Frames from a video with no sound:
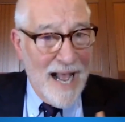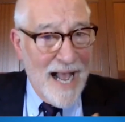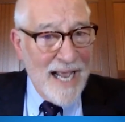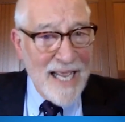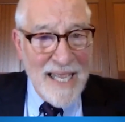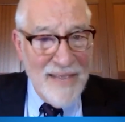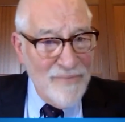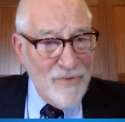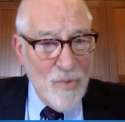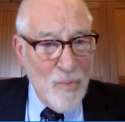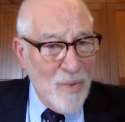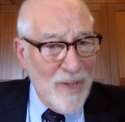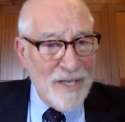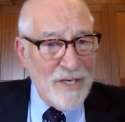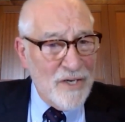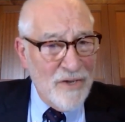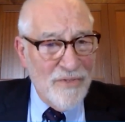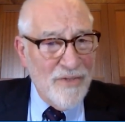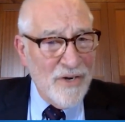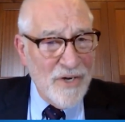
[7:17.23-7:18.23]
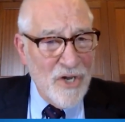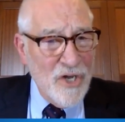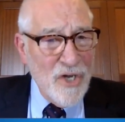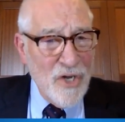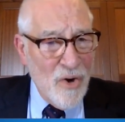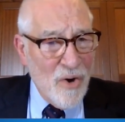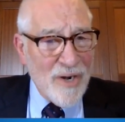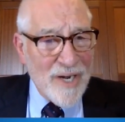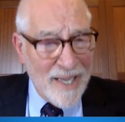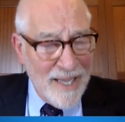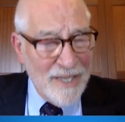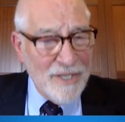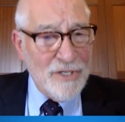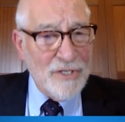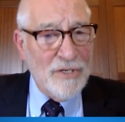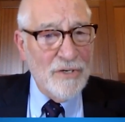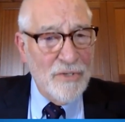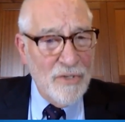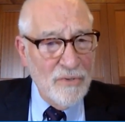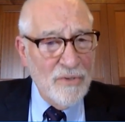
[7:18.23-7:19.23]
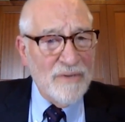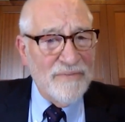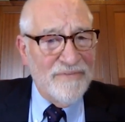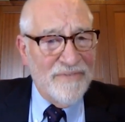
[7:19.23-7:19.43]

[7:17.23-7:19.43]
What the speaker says: I even went to the New York Institute